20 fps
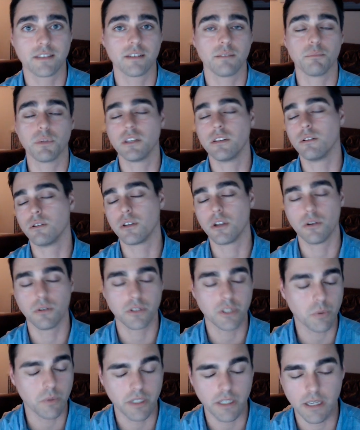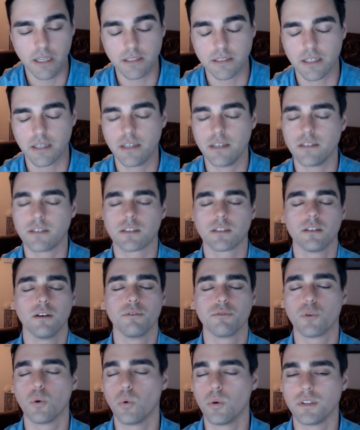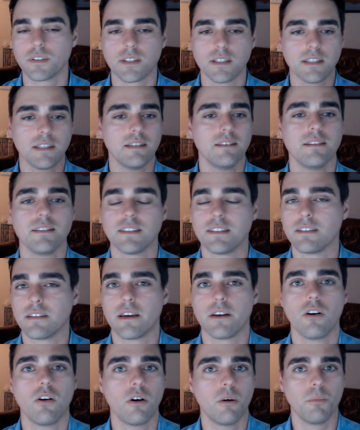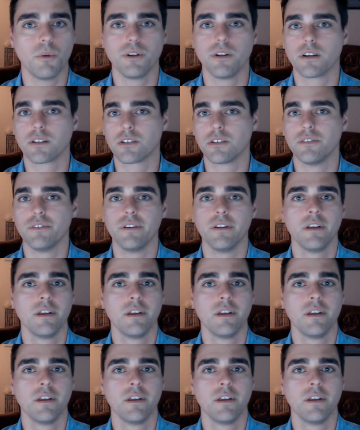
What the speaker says: but they'll go to 28 days, of course, again, this is that harm reduction.